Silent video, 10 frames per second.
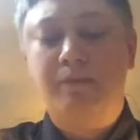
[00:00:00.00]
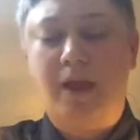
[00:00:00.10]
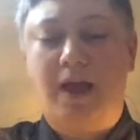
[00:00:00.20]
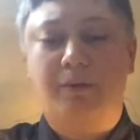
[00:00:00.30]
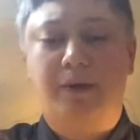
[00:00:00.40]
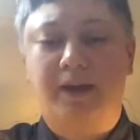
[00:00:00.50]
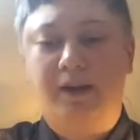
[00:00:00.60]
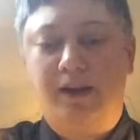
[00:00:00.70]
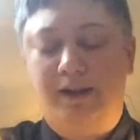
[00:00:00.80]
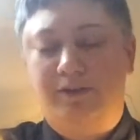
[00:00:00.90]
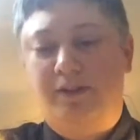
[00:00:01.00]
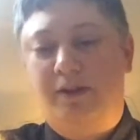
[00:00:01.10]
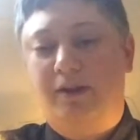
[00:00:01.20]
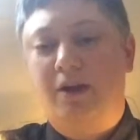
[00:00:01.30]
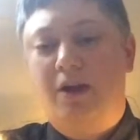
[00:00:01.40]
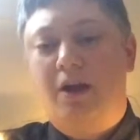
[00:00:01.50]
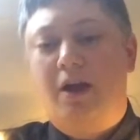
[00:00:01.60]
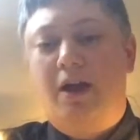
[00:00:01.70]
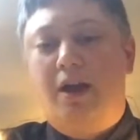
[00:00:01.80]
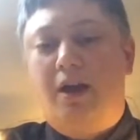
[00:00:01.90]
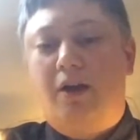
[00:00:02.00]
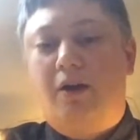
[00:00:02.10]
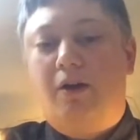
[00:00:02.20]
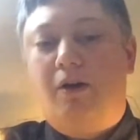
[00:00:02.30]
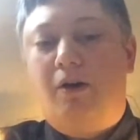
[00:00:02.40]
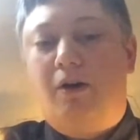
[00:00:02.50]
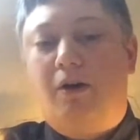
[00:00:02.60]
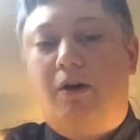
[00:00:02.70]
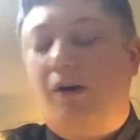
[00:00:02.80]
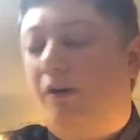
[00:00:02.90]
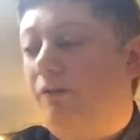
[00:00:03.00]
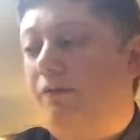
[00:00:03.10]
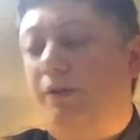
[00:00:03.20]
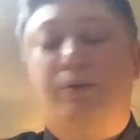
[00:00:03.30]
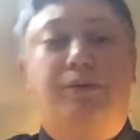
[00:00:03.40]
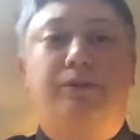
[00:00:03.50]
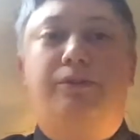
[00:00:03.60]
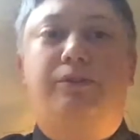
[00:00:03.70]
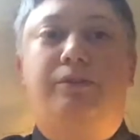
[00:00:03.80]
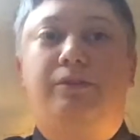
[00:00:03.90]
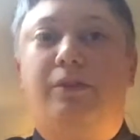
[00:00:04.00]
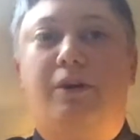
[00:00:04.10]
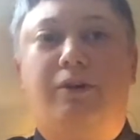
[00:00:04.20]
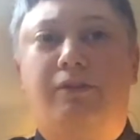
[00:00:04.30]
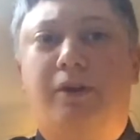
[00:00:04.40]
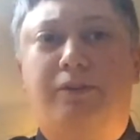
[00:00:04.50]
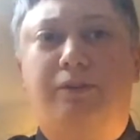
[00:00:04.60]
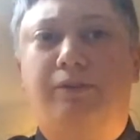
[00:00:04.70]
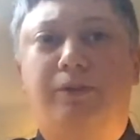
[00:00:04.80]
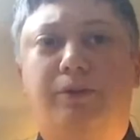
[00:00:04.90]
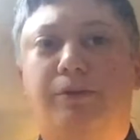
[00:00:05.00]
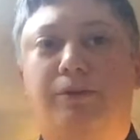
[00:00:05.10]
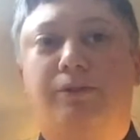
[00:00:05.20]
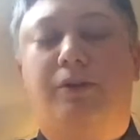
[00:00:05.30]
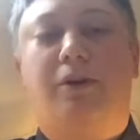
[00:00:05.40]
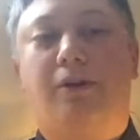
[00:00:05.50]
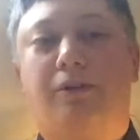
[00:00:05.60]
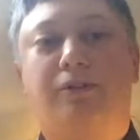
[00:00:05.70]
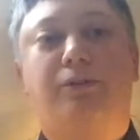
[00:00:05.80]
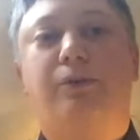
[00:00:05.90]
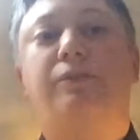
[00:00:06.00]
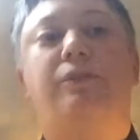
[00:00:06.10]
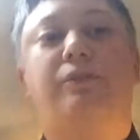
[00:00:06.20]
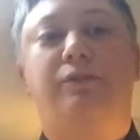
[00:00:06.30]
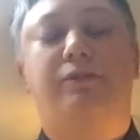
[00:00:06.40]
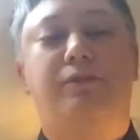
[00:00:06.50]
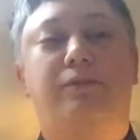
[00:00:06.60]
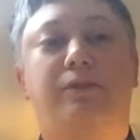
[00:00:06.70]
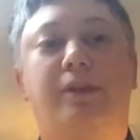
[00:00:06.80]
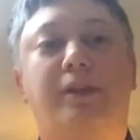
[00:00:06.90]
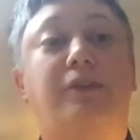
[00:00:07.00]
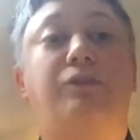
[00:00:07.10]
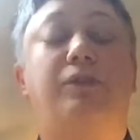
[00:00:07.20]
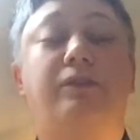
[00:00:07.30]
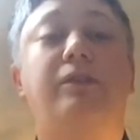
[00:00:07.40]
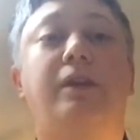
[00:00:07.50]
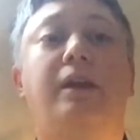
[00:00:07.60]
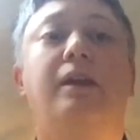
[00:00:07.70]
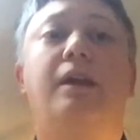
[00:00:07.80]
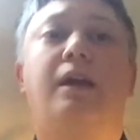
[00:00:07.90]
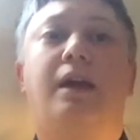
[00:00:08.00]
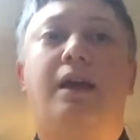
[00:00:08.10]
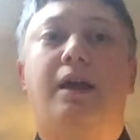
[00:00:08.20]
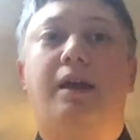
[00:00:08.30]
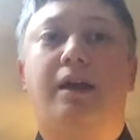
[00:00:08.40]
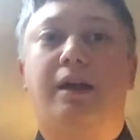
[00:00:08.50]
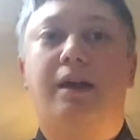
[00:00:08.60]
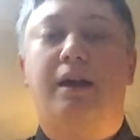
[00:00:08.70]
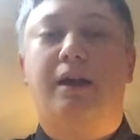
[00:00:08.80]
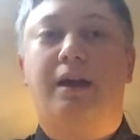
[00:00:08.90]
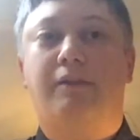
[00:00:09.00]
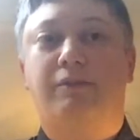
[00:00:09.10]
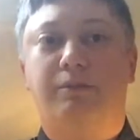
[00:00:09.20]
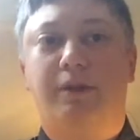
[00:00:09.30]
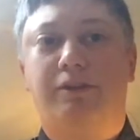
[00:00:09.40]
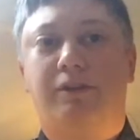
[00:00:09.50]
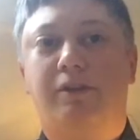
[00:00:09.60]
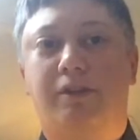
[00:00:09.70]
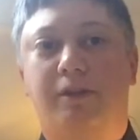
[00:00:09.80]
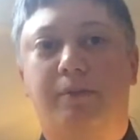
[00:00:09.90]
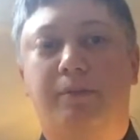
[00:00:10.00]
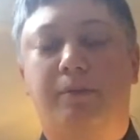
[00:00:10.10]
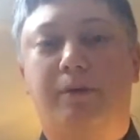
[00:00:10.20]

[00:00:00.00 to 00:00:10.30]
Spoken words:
I recognize that all fuels, all fossil fuels, all sources of electricity have a risk to them.